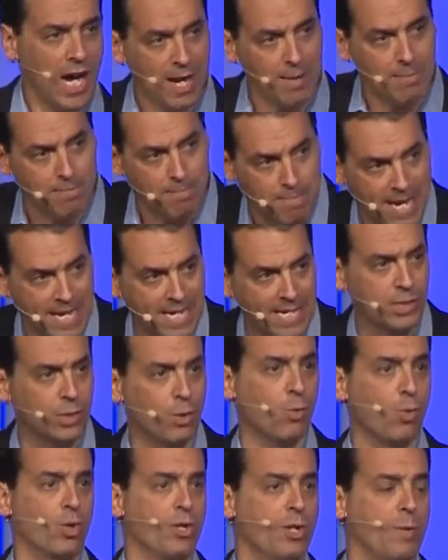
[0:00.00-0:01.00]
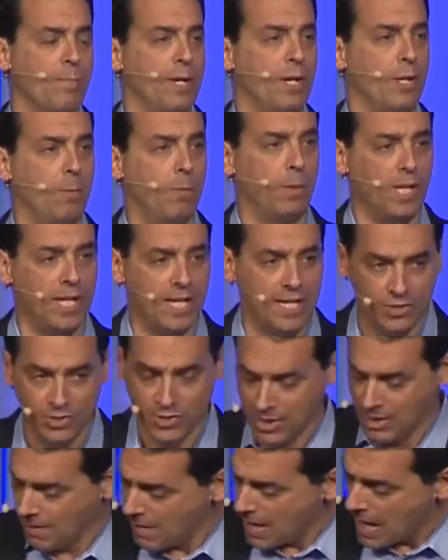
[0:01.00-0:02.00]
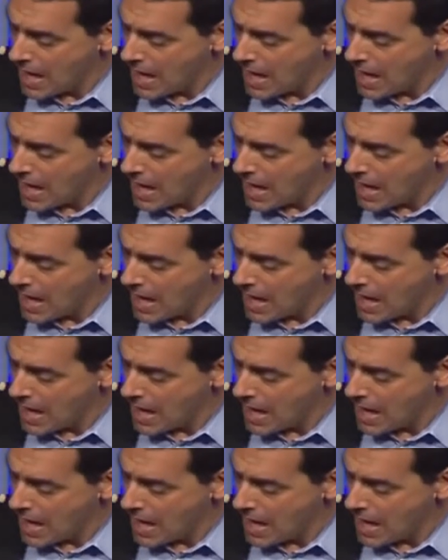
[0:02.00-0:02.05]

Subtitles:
I'm making the world a better place.